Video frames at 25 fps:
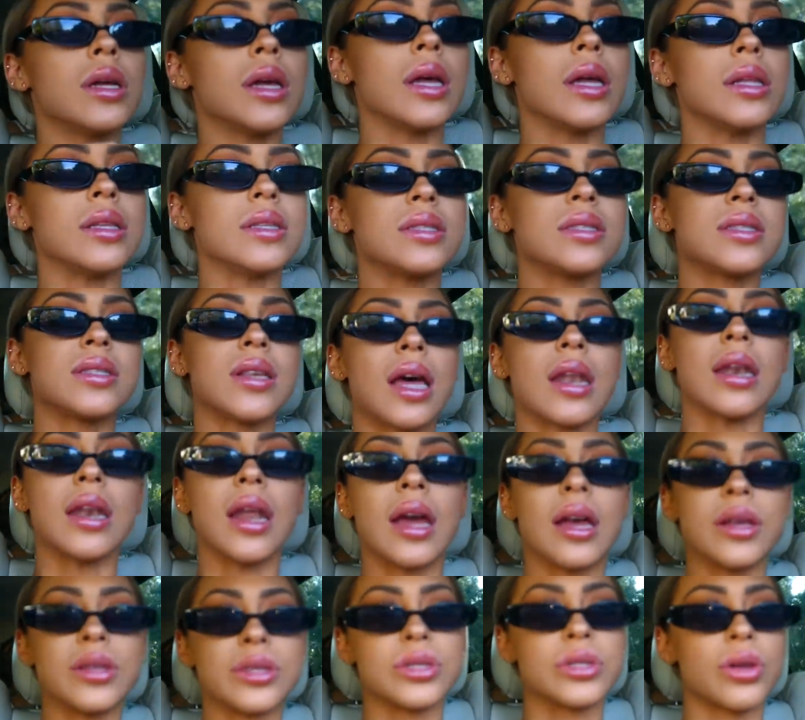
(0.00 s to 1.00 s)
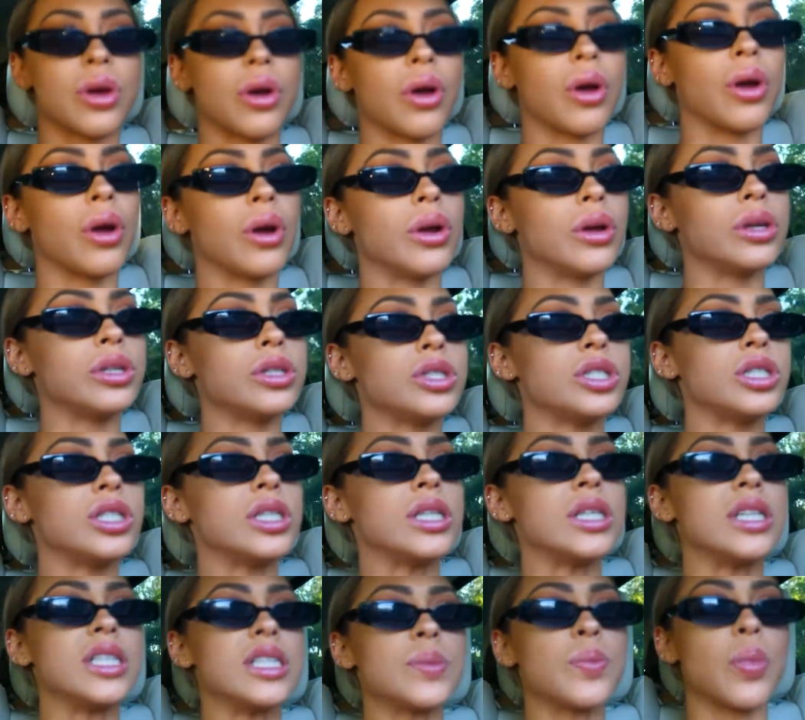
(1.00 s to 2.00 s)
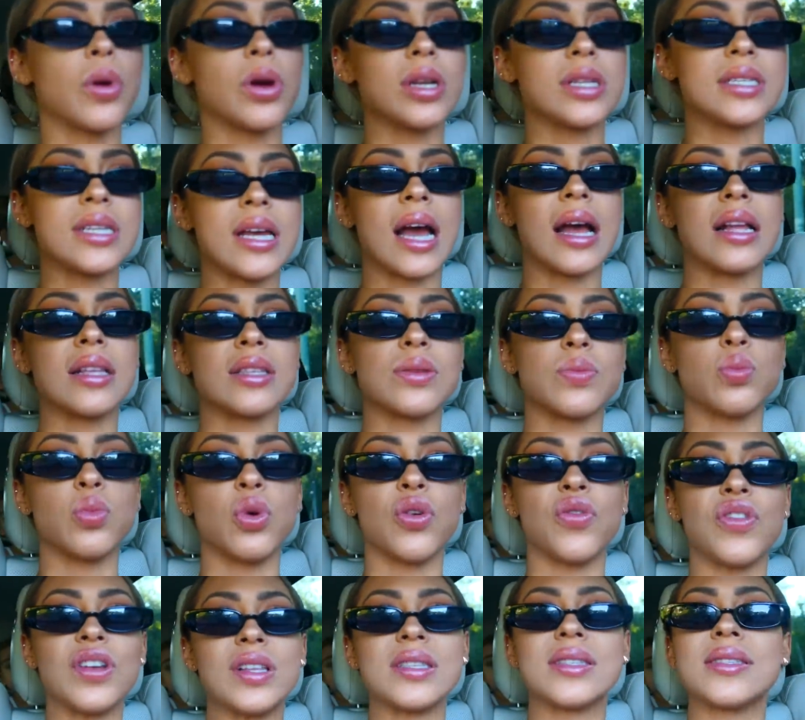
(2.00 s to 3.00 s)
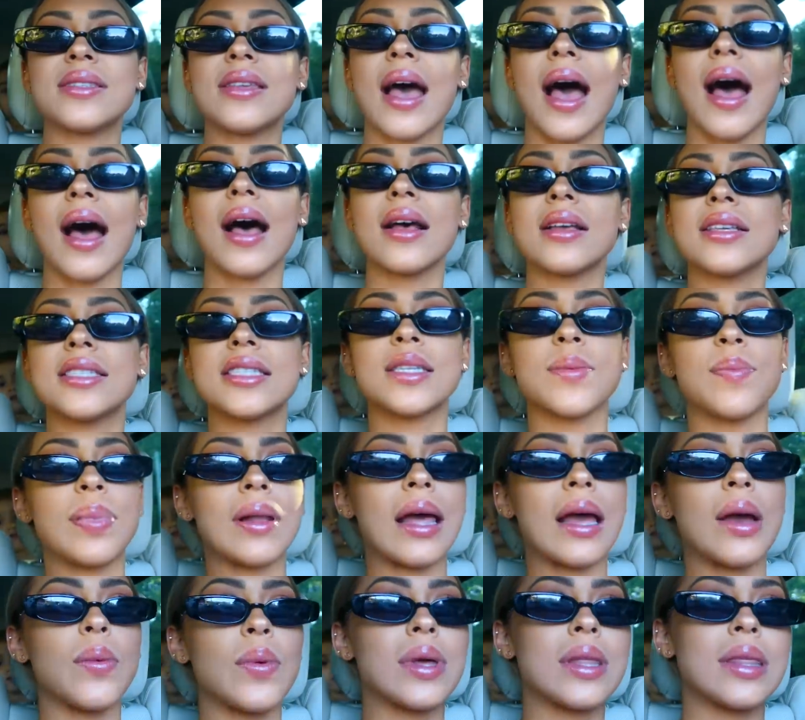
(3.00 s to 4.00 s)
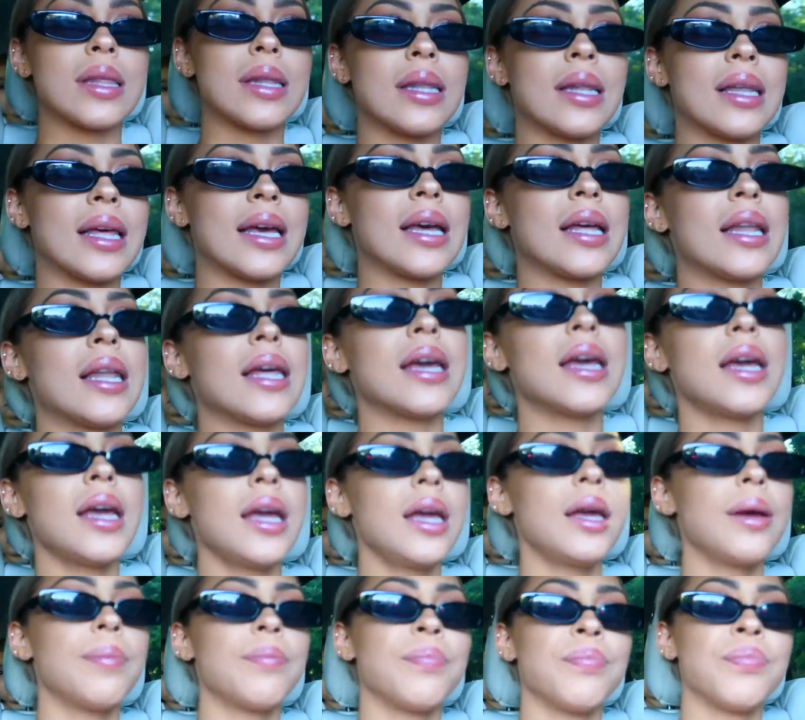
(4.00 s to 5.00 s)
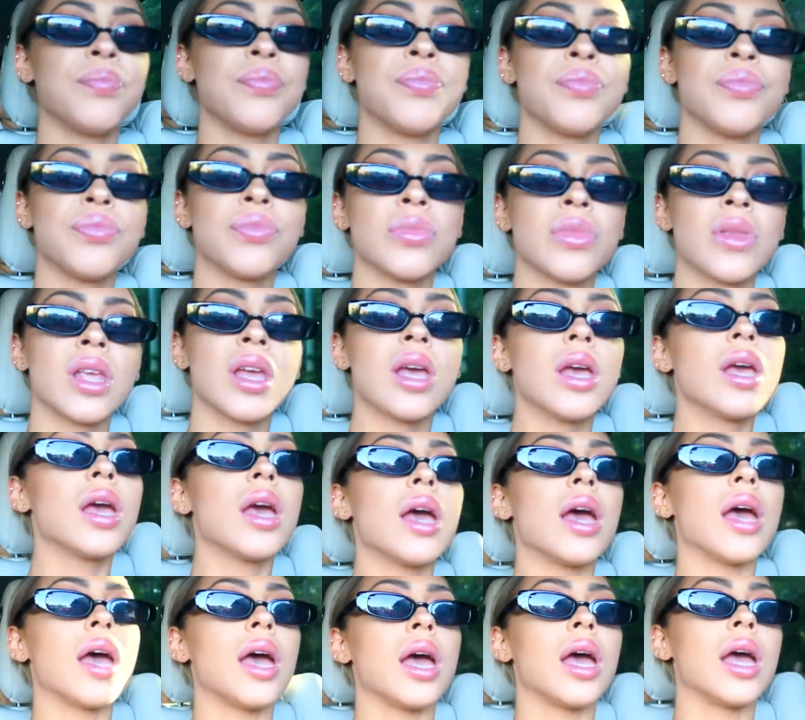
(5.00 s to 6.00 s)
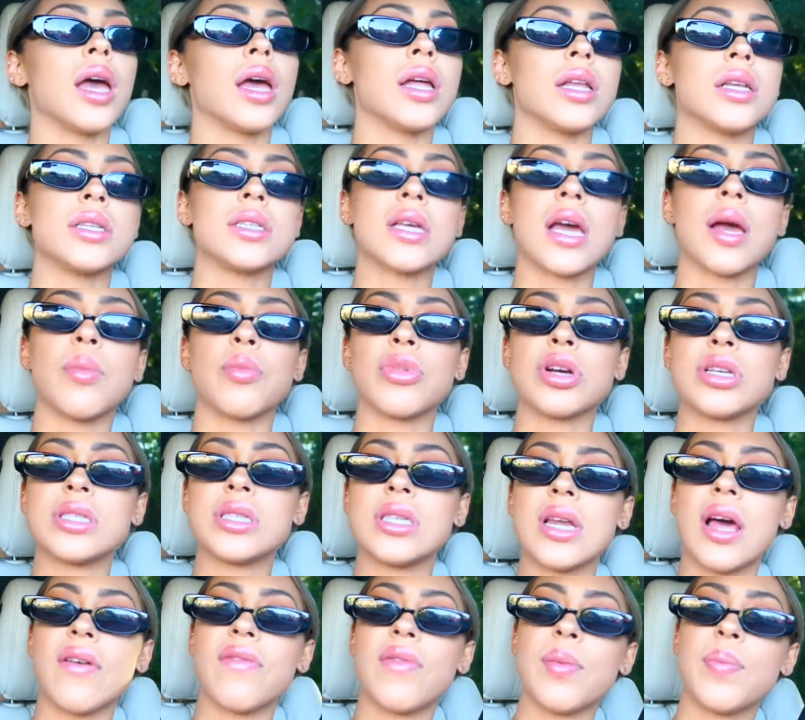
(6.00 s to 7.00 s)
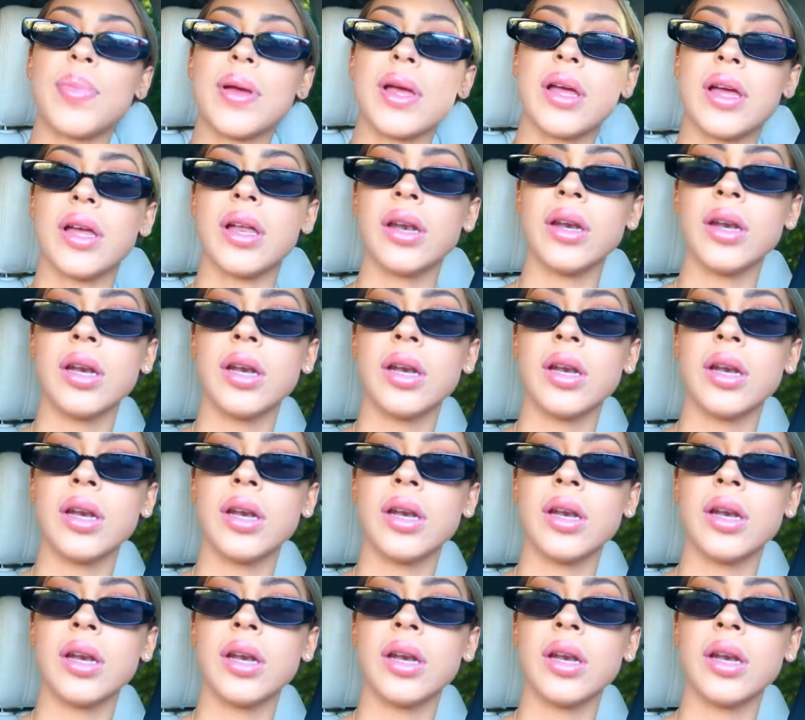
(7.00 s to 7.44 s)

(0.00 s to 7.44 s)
It's Sunday, so she's brought down Wolf and Sass to play with Lily. And Emily's never been.